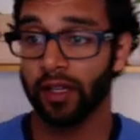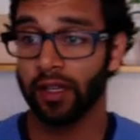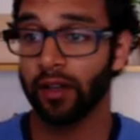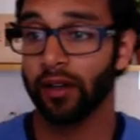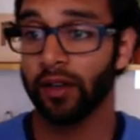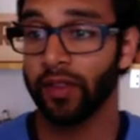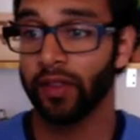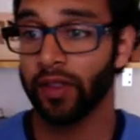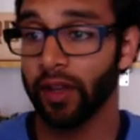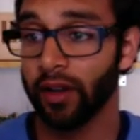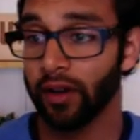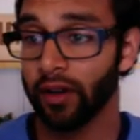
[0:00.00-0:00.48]

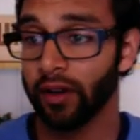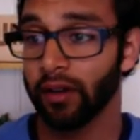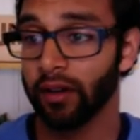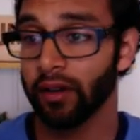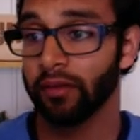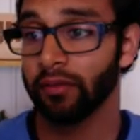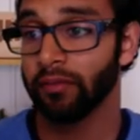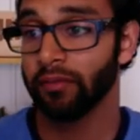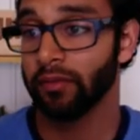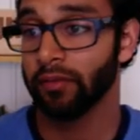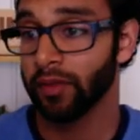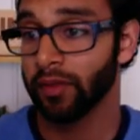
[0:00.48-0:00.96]

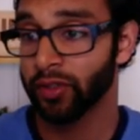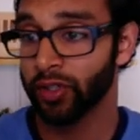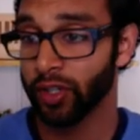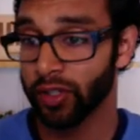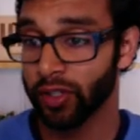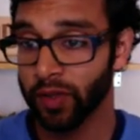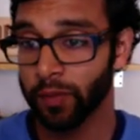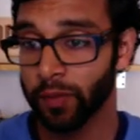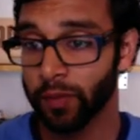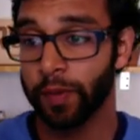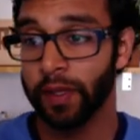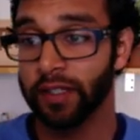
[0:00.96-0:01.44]
They're
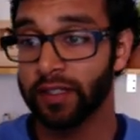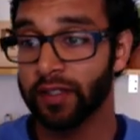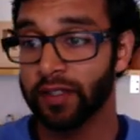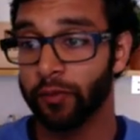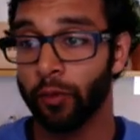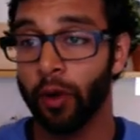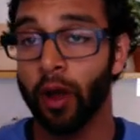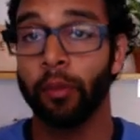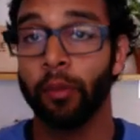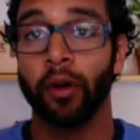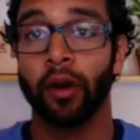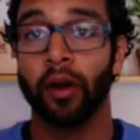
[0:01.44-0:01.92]
just a piece
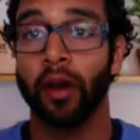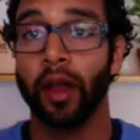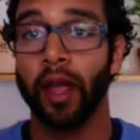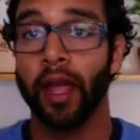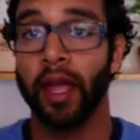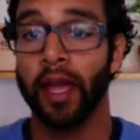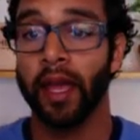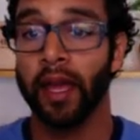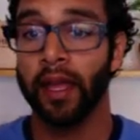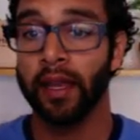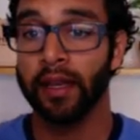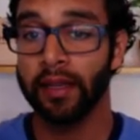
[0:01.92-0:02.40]
of rubber,
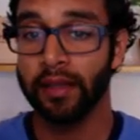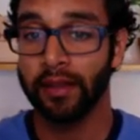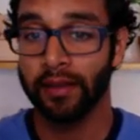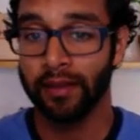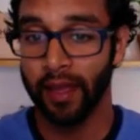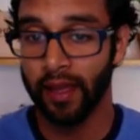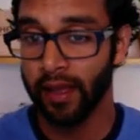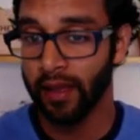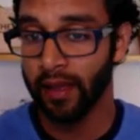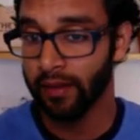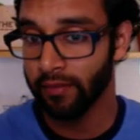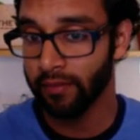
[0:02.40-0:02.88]
and
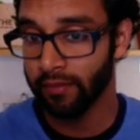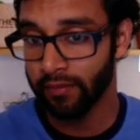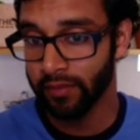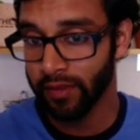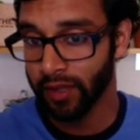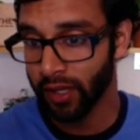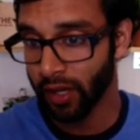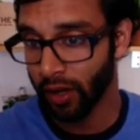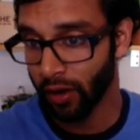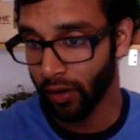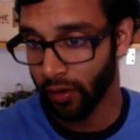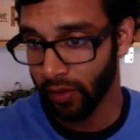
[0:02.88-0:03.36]

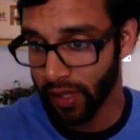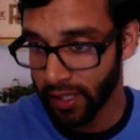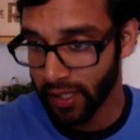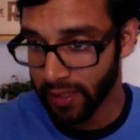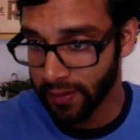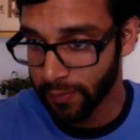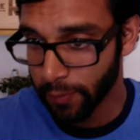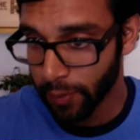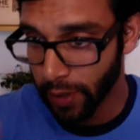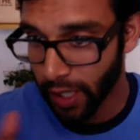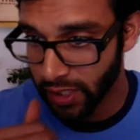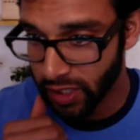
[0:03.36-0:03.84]

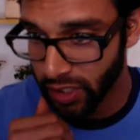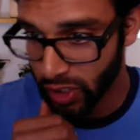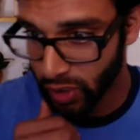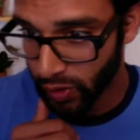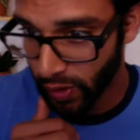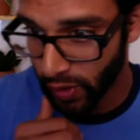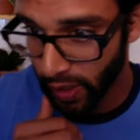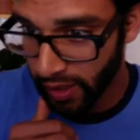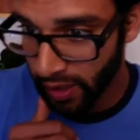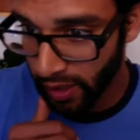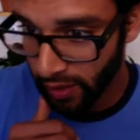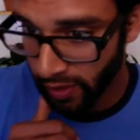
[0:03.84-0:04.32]
he's put actually
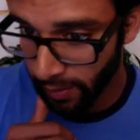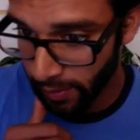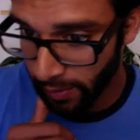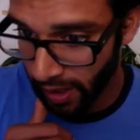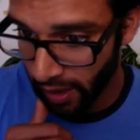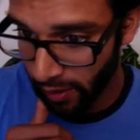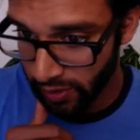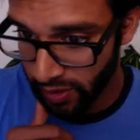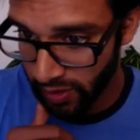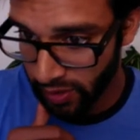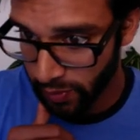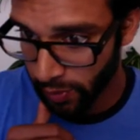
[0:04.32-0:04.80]
tread on them
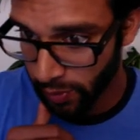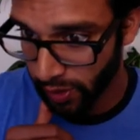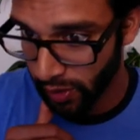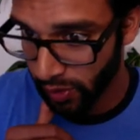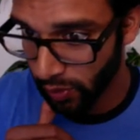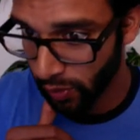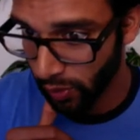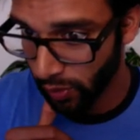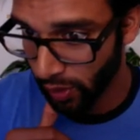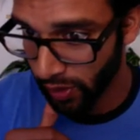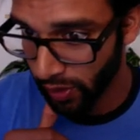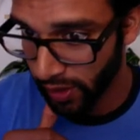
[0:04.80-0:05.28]
now, which is
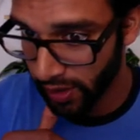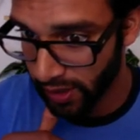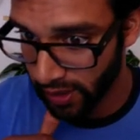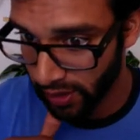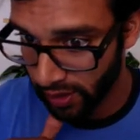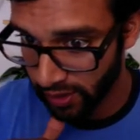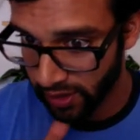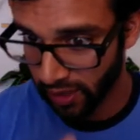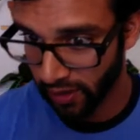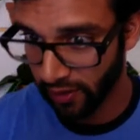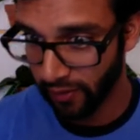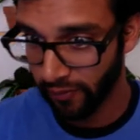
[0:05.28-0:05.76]
pretty cool. And then
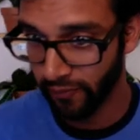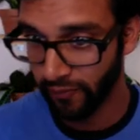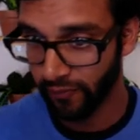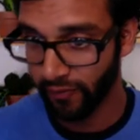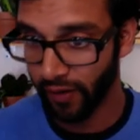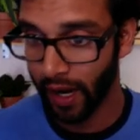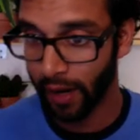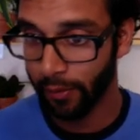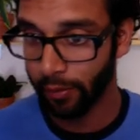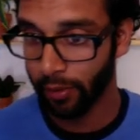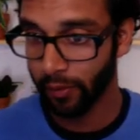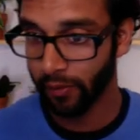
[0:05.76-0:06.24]
it looks like a
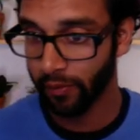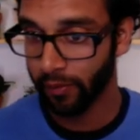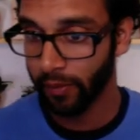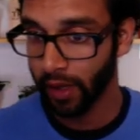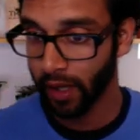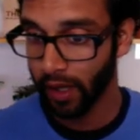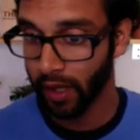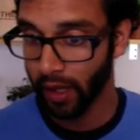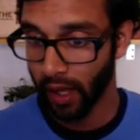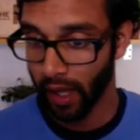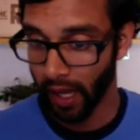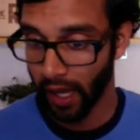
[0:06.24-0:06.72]
Vibram
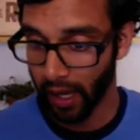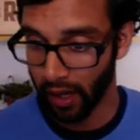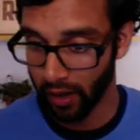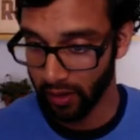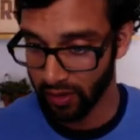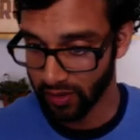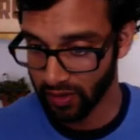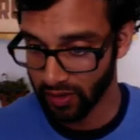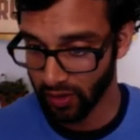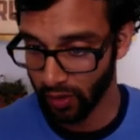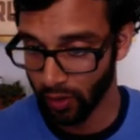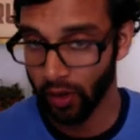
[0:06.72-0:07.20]

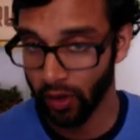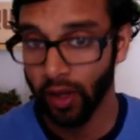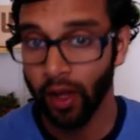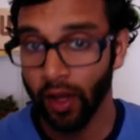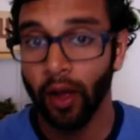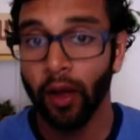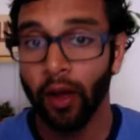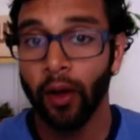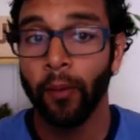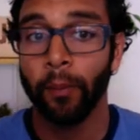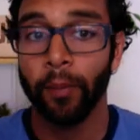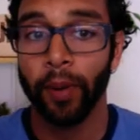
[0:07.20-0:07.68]
outsole,
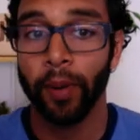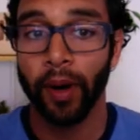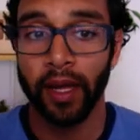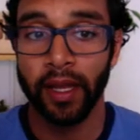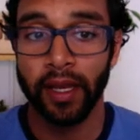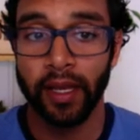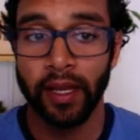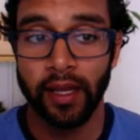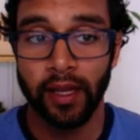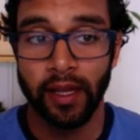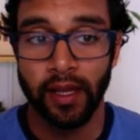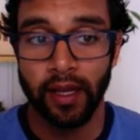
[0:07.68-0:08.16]

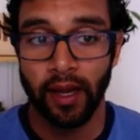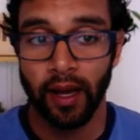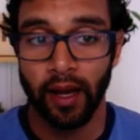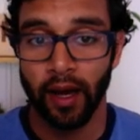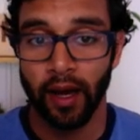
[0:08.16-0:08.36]
but.